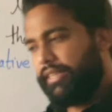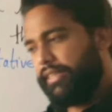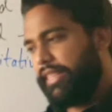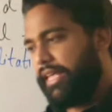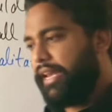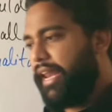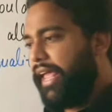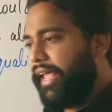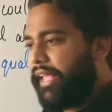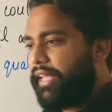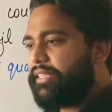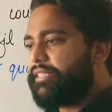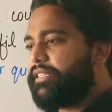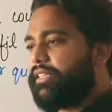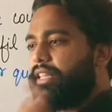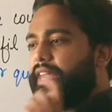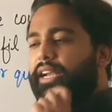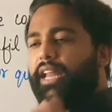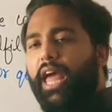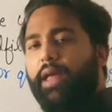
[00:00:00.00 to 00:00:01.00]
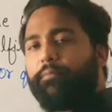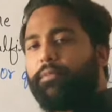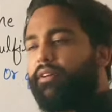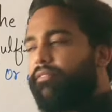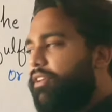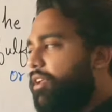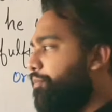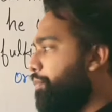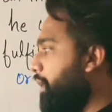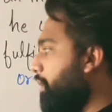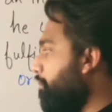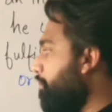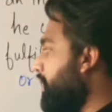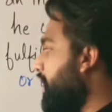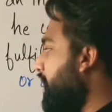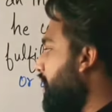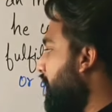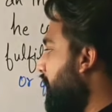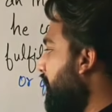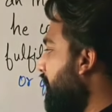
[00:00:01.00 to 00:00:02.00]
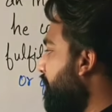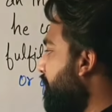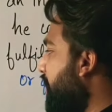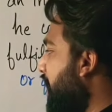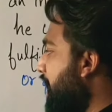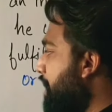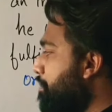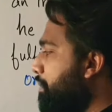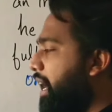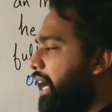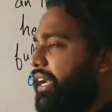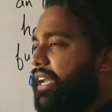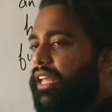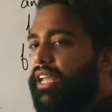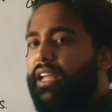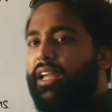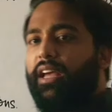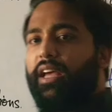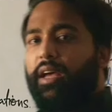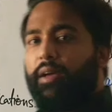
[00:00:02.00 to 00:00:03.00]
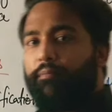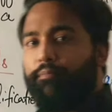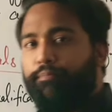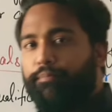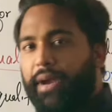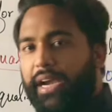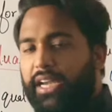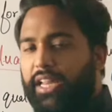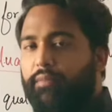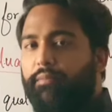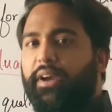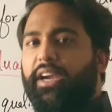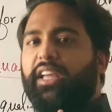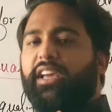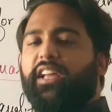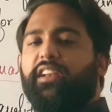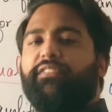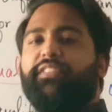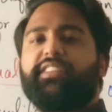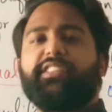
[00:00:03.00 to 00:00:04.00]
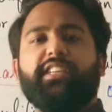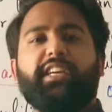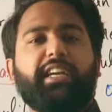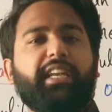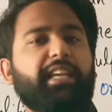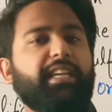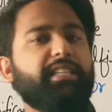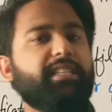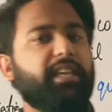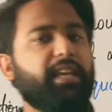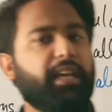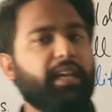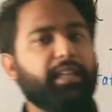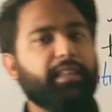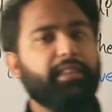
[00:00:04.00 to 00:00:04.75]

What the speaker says: then I can say that I am developing. If I am getting better medical facilities,